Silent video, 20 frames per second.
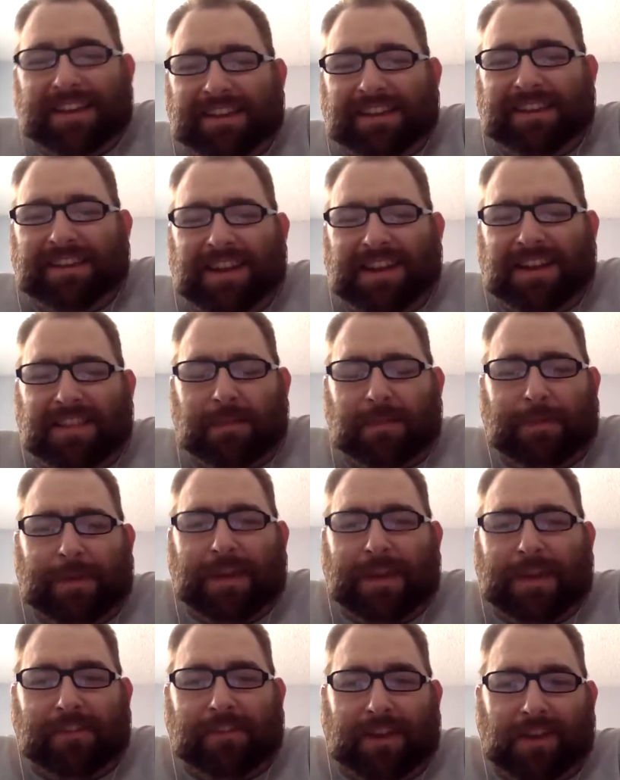not the
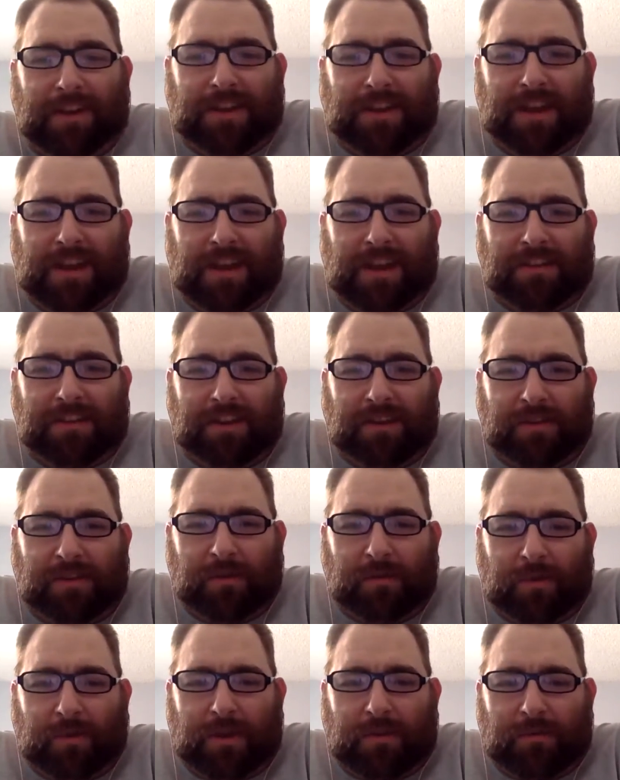best outing out of Derek
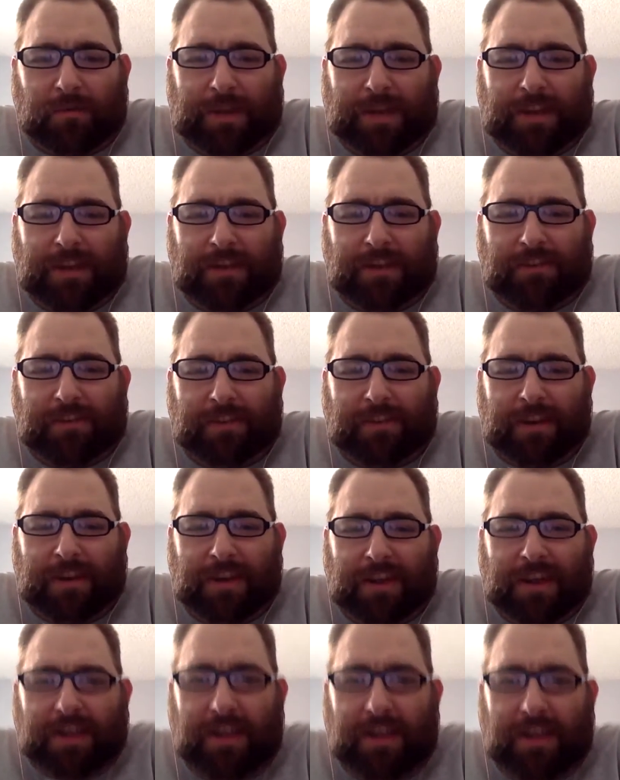Rodriguez
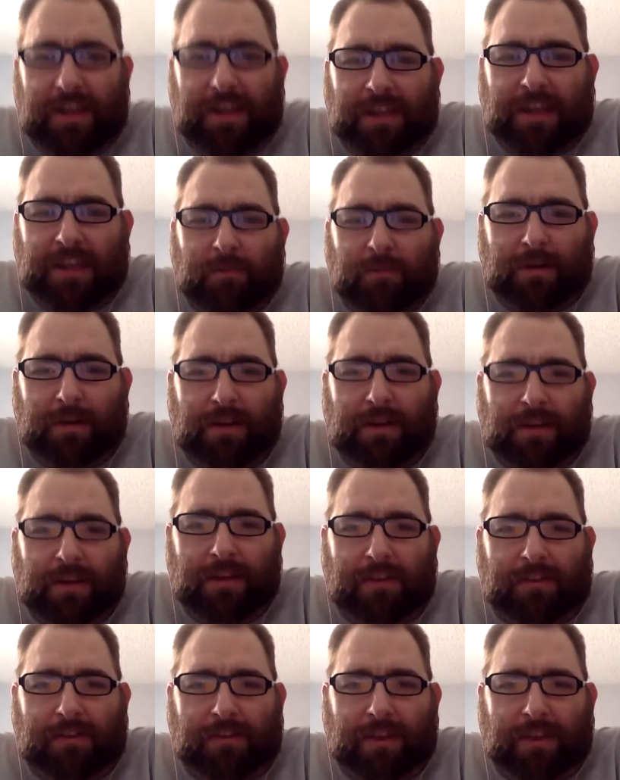today. He
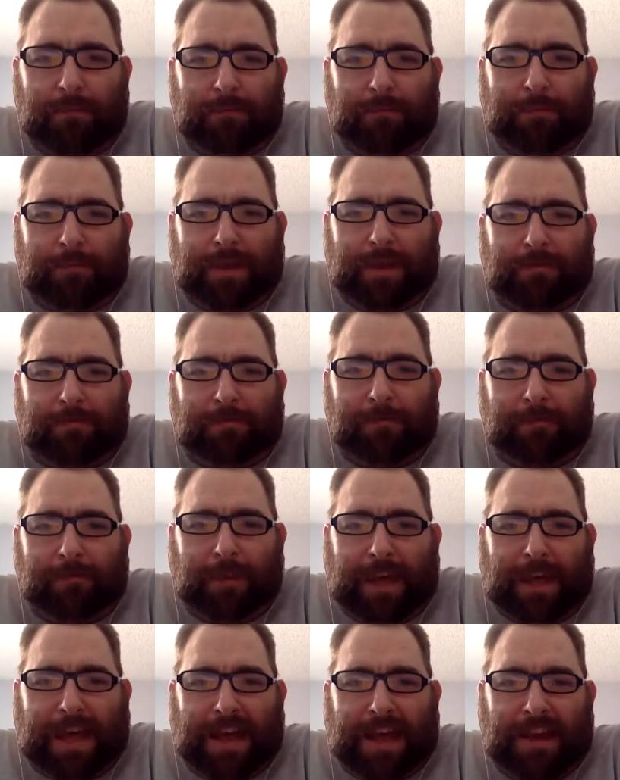was a bit
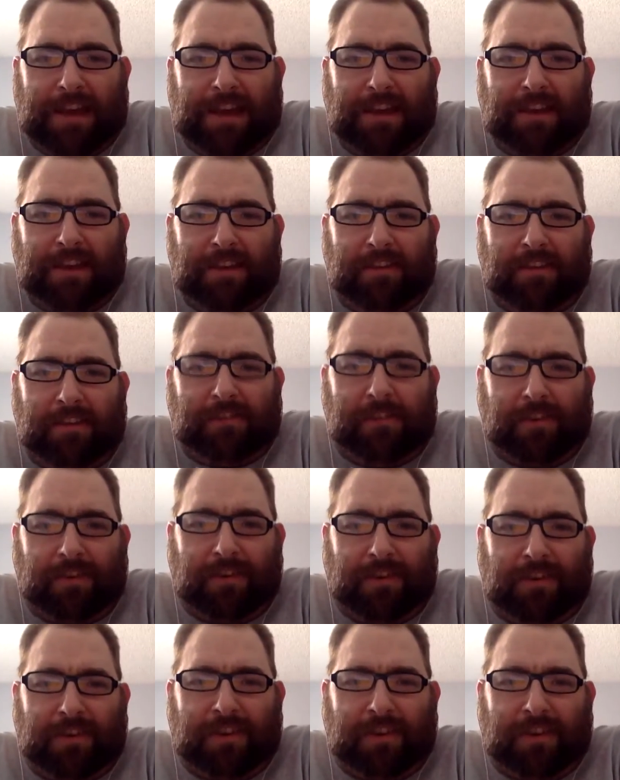flat in his
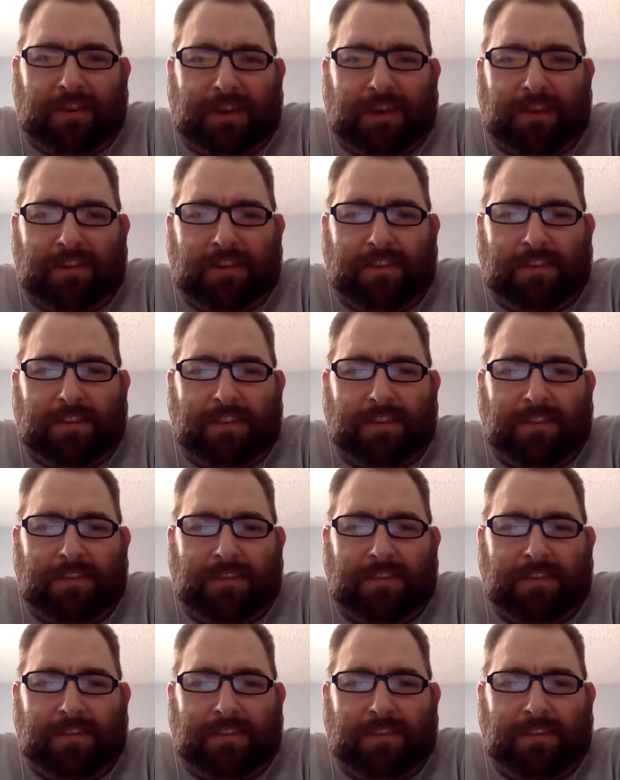start against,